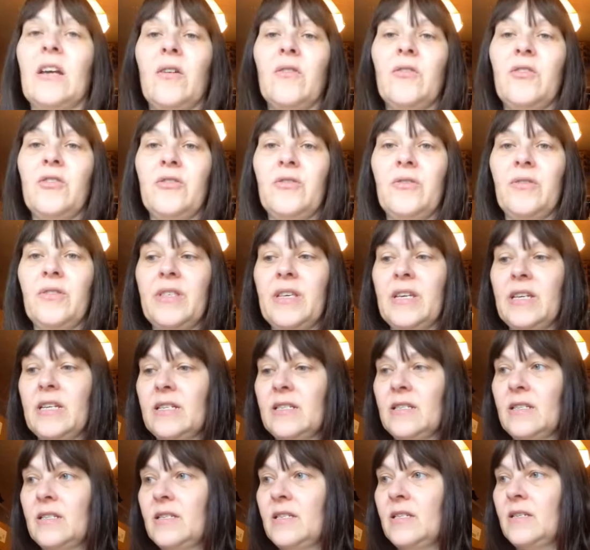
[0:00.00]
go through
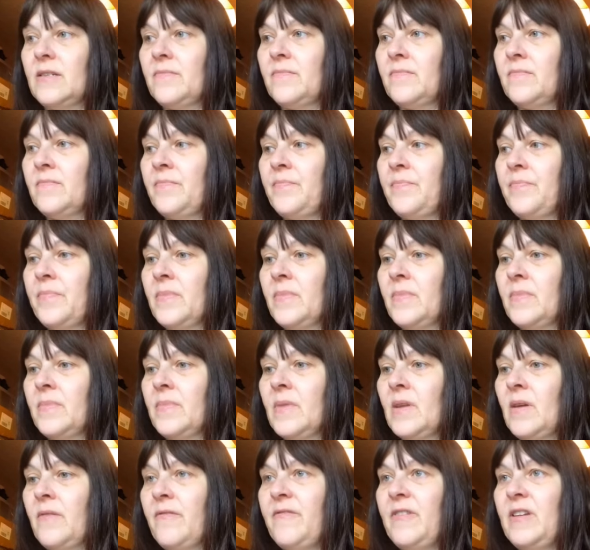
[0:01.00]
things.
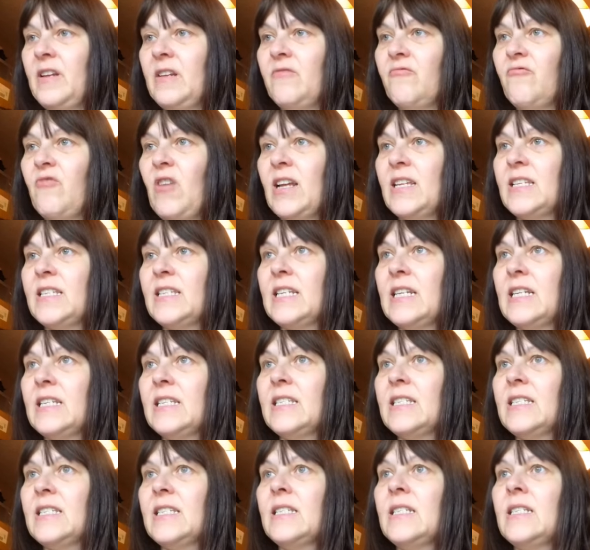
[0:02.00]
Feeling
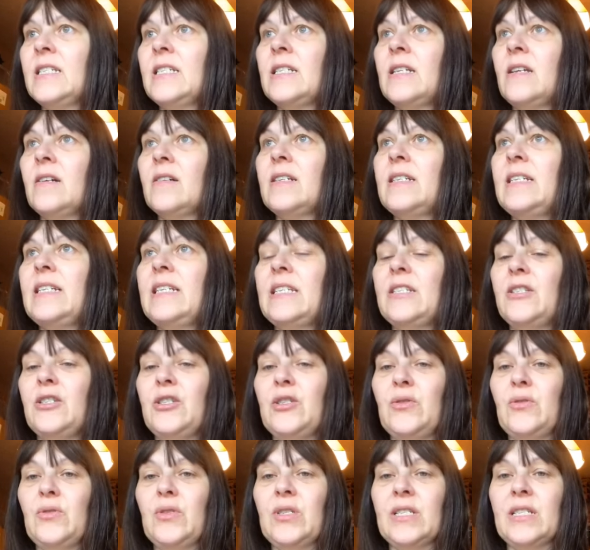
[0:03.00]
restless, like I need to
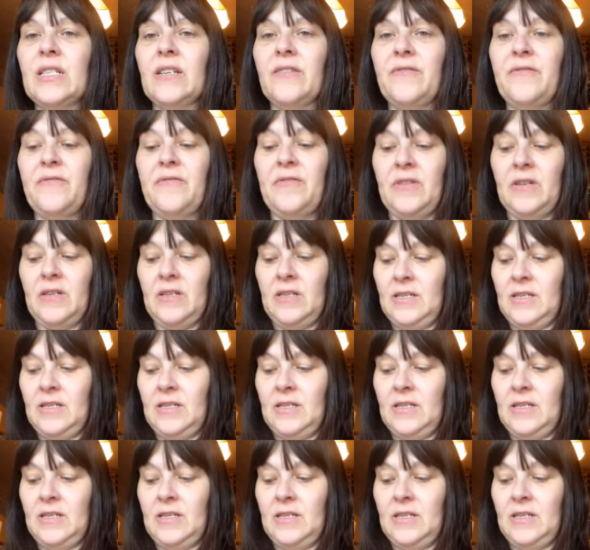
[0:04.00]
do stuff.